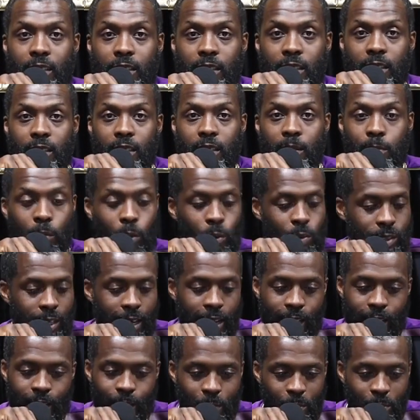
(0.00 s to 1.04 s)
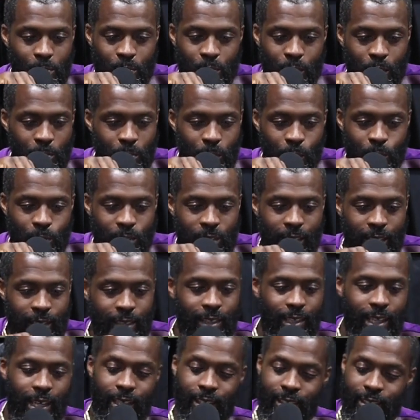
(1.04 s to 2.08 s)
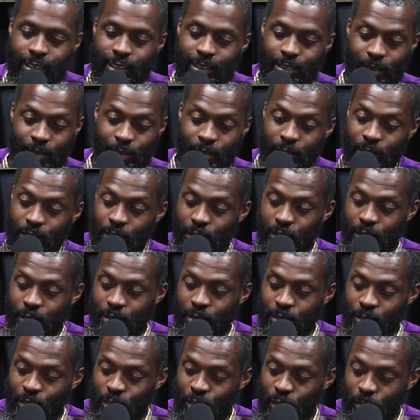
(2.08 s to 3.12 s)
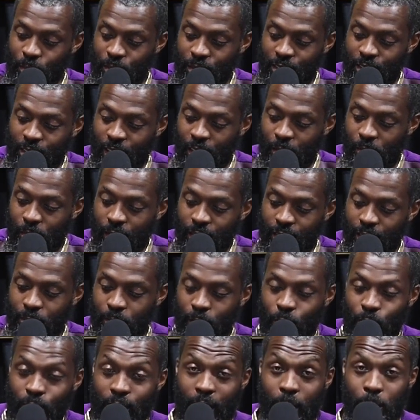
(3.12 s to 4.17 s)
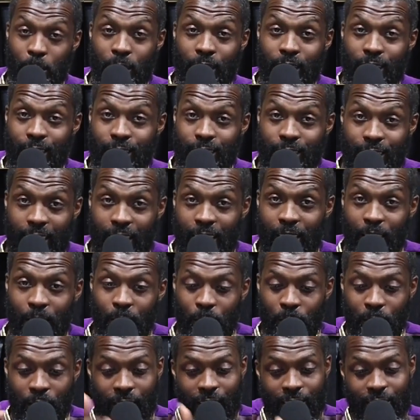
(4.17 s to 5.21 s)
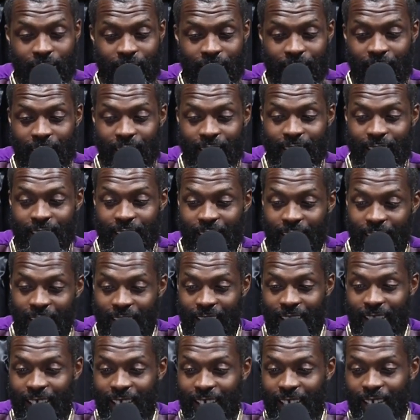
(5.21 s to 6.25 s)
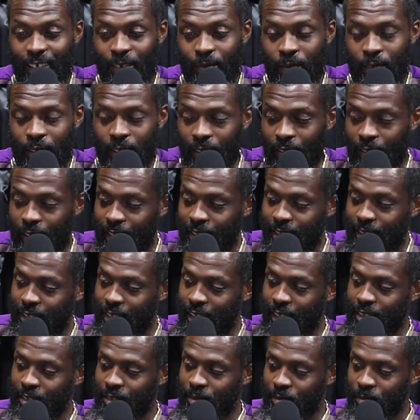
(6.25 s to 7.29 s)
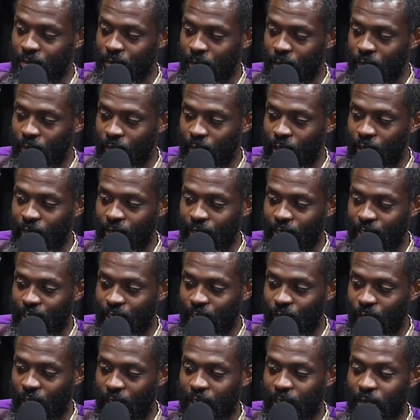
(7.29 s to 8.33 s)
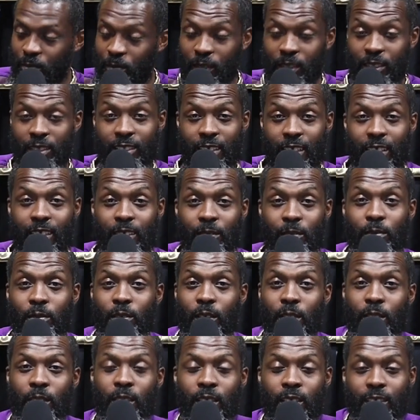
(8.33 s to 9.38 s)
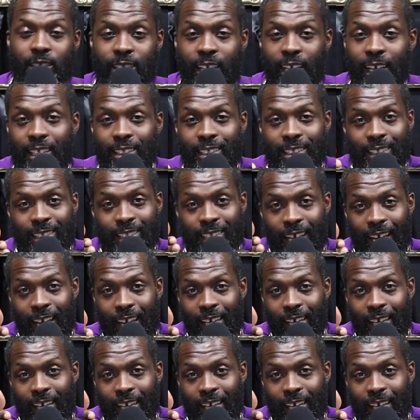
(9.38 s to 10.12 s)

The Most High don't, the scriptures talk about the Most High being the same yesterday, today. Well, no, that's in reference to Christ, but it say that he changes not.